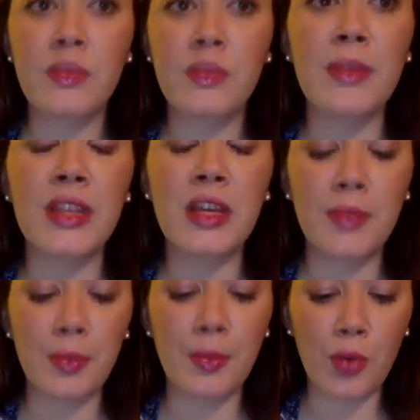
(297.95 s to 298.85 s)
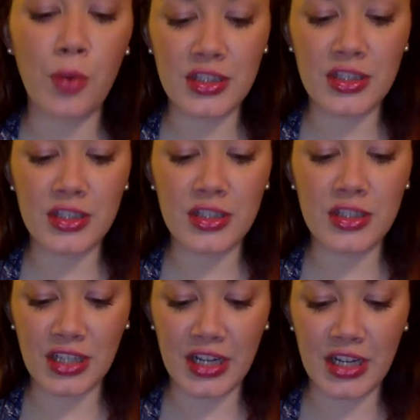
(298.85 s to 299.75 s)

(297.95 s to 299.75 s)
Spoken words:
But the bronzer is actually like